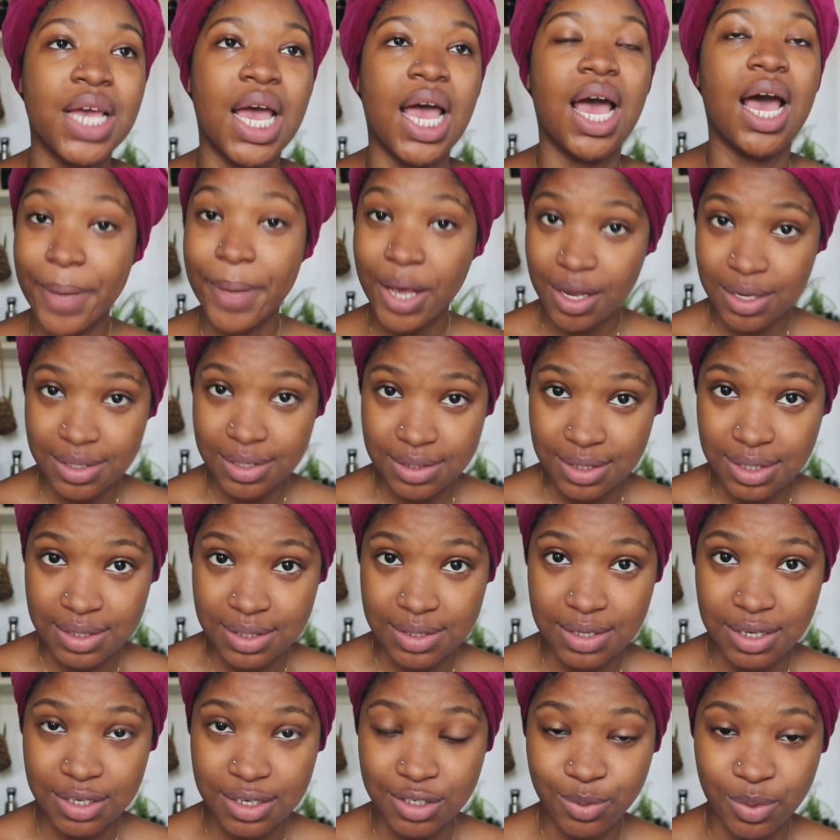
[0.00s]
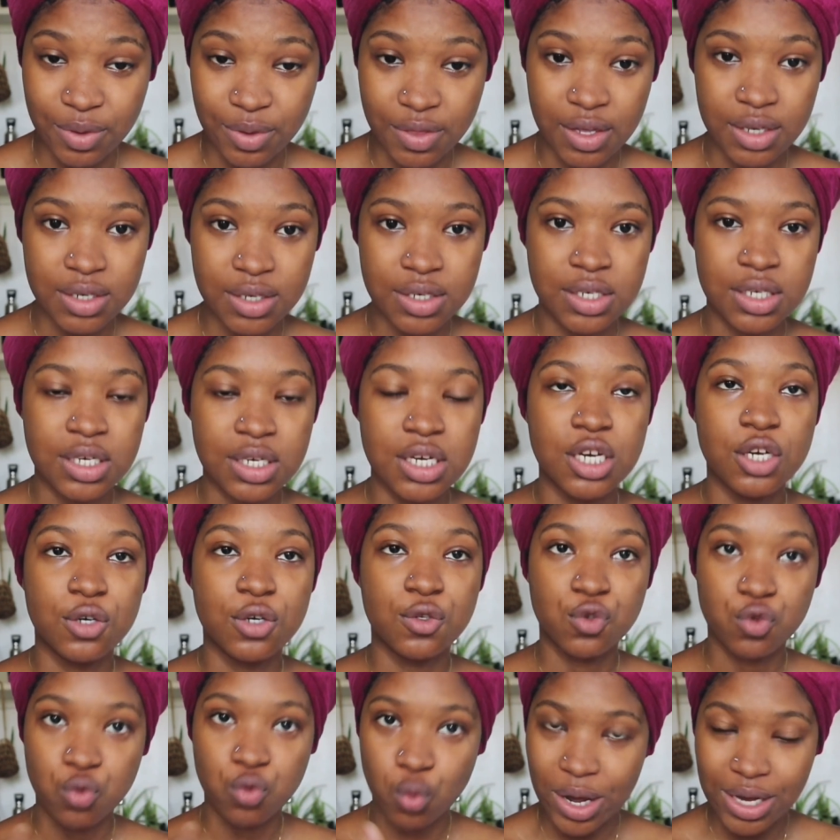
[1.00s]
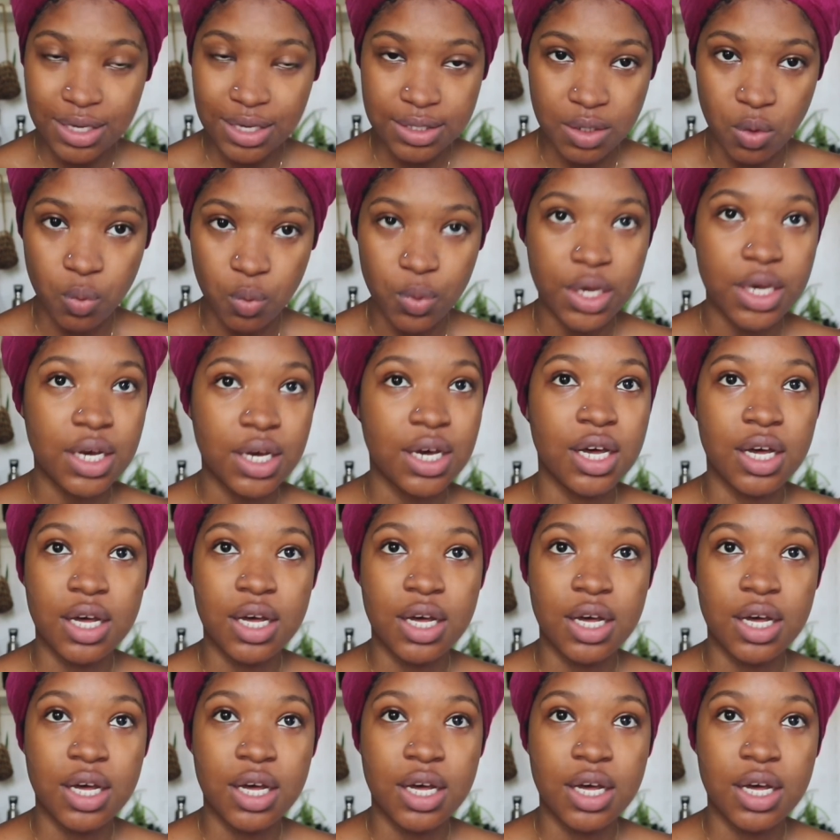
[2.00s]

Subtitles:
Be consistent with it. Twice a week.